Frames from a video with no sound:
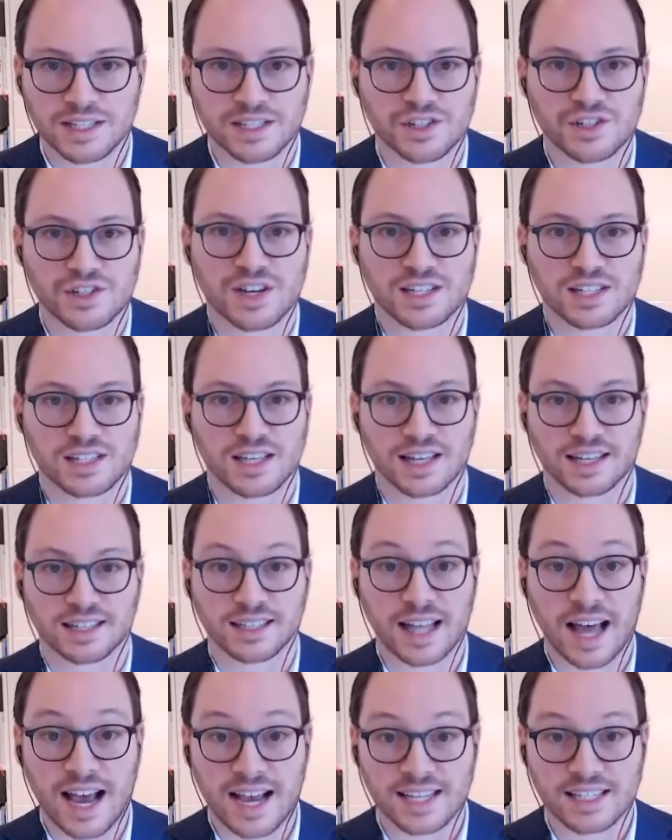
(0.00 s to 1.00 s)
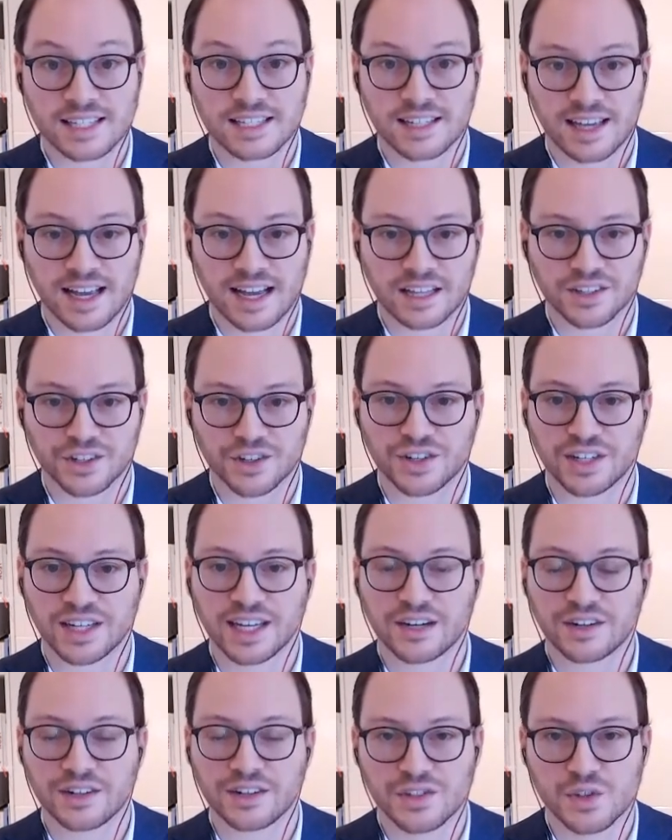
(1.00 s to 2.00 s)
suggest that last calendar
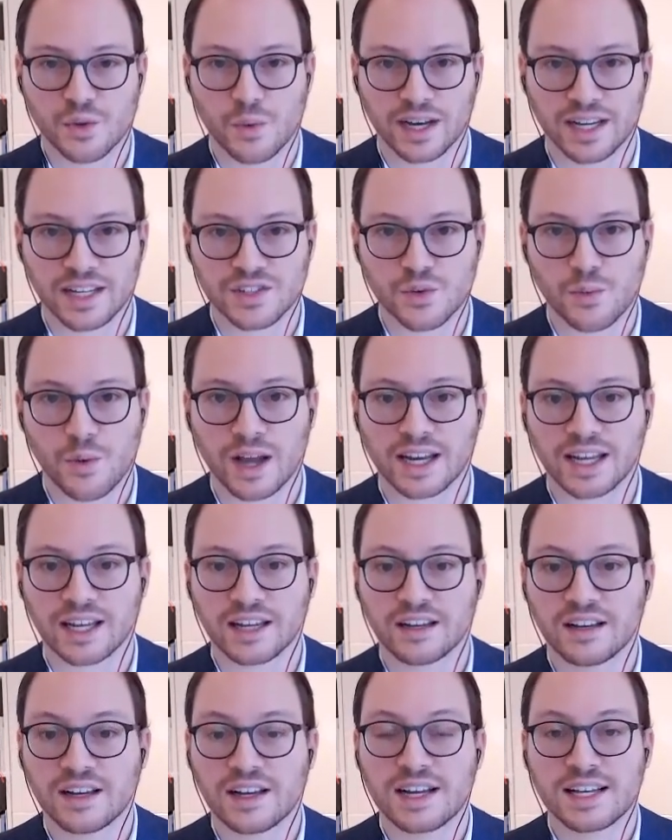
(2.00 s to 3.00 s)
year in 2020,